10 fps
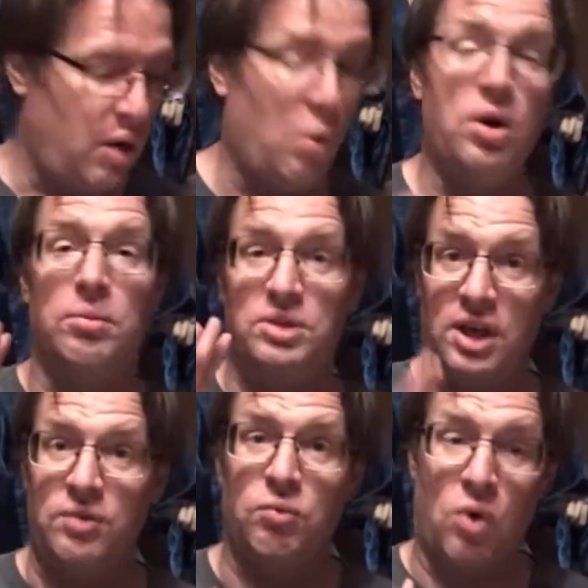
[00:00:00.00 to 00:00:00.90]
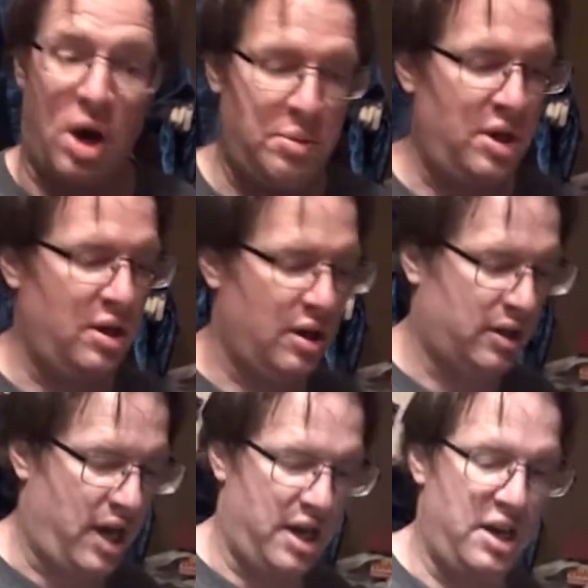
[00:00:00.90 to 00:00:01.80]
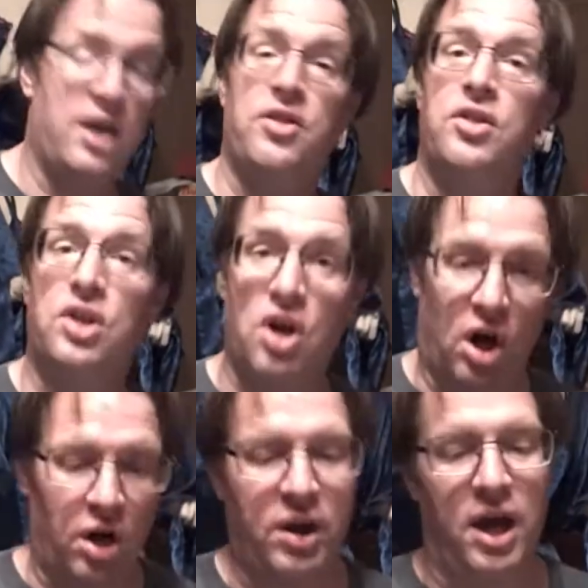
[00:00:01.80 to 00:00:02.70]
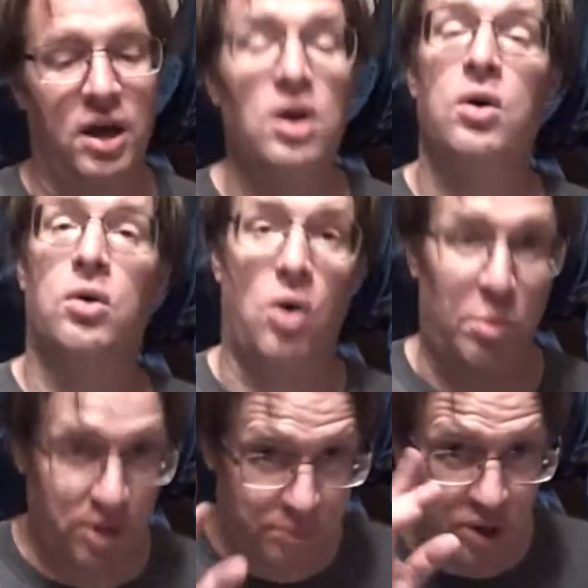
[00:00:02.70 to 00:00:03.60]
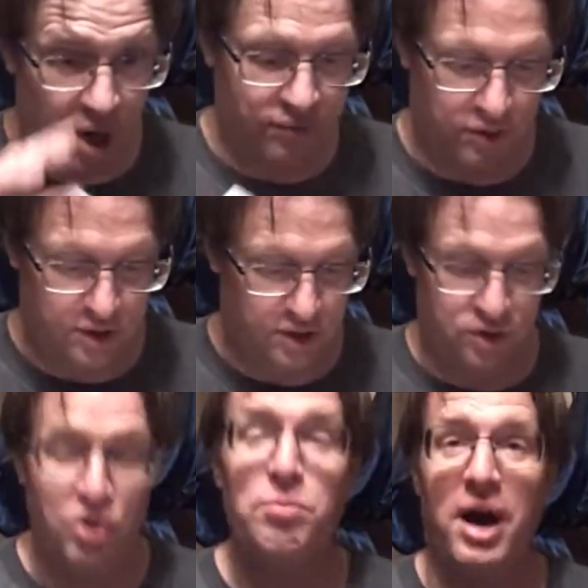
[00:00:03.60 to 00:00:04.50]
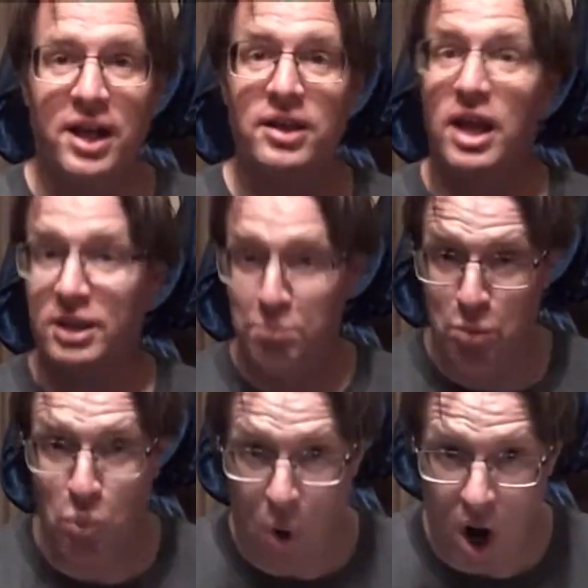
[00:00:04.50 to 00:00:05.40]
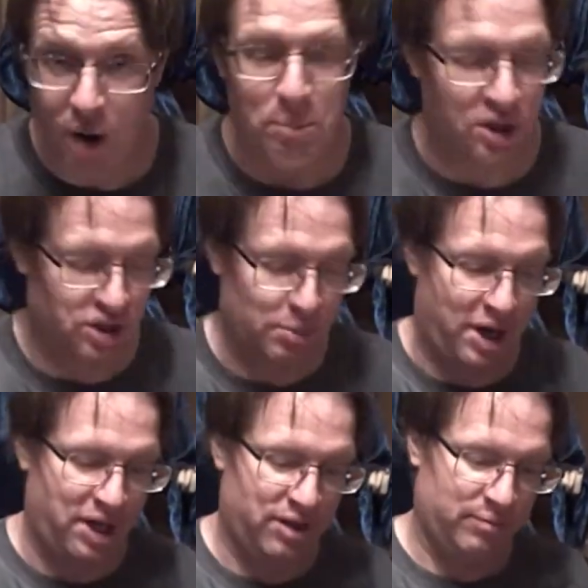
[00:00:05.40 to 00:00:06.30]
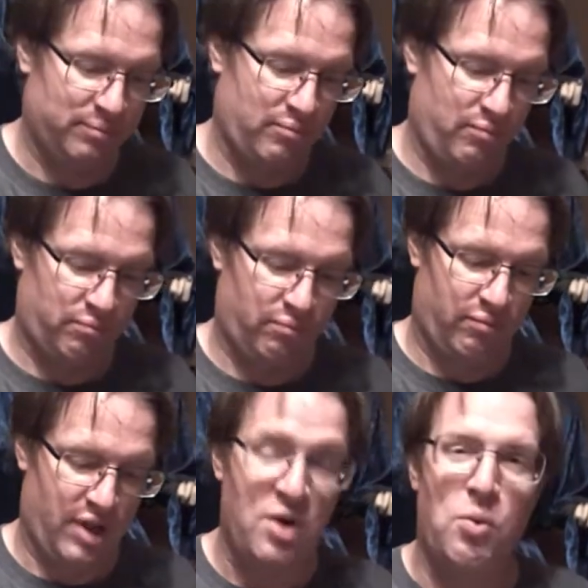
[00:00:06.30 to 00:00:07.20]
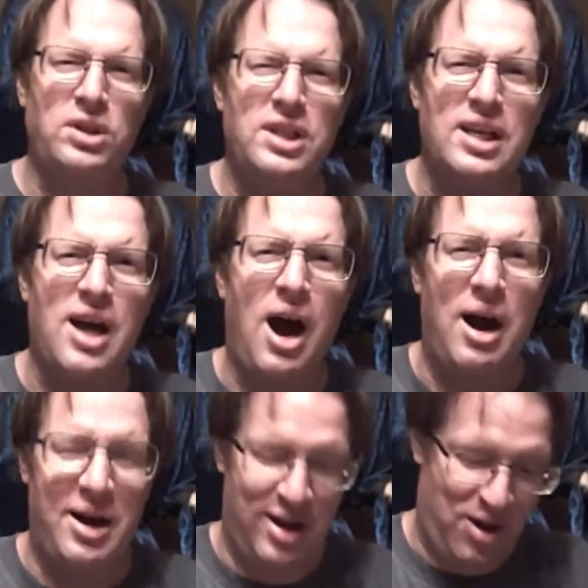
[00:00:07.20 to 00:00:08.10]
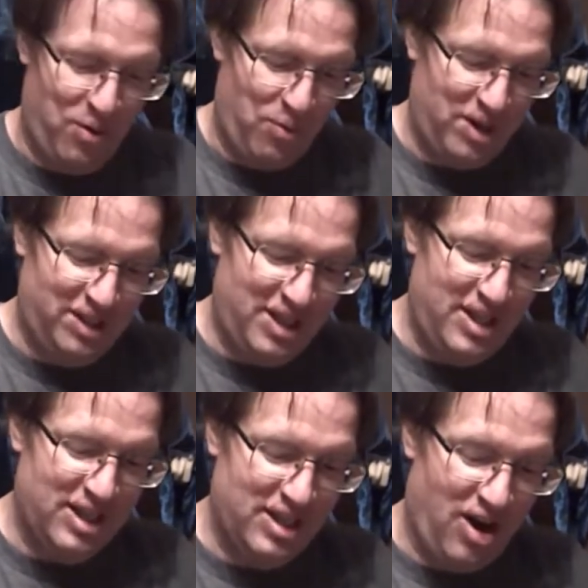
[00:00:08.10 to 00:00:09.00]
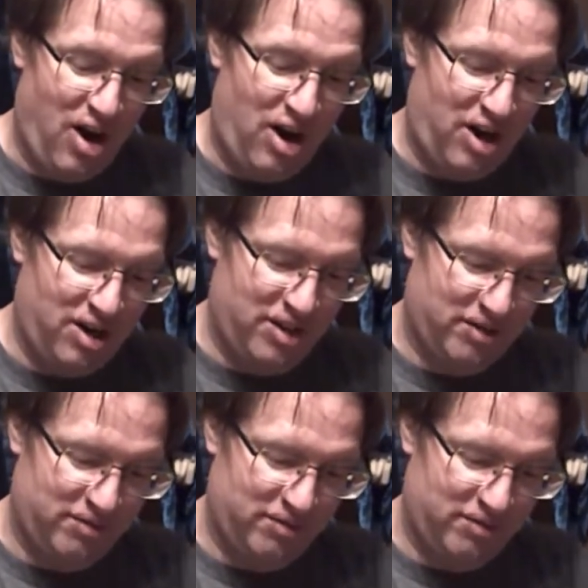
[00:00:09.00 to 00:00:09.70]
Yeah, well, no, I'm saying What's Bobby, in the card? Katie, and then the card. Okay. Open What's in the, the card? card? first? It's two Mike. That's Mawa, Monster Mike. What's in the card? What's in the card? What's in the card?